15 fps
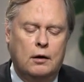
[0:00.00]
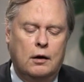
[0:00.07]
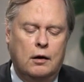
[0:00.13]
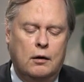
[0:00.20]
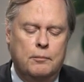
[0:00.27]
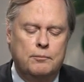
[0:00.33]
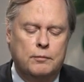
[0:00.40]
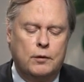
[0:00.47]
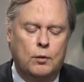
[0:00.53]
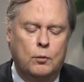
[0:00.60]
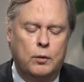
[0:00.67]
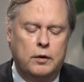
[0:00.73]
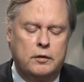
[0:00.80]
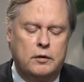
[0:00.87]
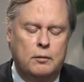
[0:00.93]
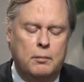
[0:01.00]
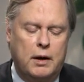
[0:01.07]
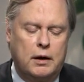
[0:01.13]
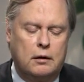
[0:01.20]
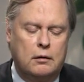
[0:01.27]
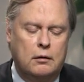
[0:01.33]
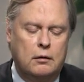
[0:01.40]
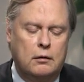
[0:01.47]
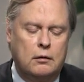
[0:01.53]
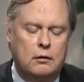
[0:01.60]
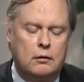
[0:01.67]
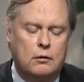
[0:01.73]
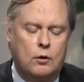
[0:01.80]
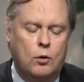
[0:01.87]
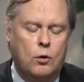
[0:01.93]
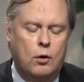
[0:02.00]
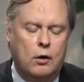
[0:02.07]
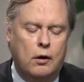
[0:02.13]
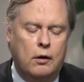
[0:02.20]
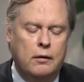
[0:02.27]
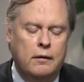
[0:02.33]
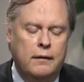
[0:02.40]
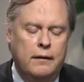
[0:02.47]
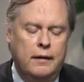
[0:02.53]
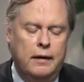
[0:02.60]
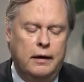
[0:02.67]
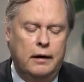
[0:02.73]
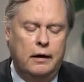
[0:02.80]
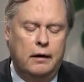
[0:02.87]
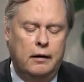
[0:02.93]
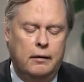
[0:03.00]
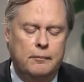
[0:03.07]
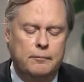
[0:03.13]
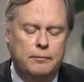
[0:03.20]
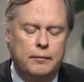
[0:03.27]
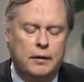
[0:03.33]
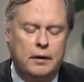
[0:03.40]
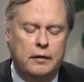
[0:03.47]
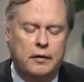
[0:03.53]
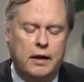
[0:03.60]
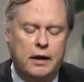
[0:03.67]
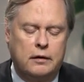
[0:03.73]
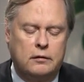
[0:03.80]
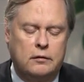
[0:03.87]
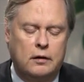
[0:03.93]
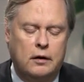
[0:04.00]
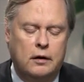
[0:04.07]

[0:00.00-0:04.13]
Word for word: with the medical corps that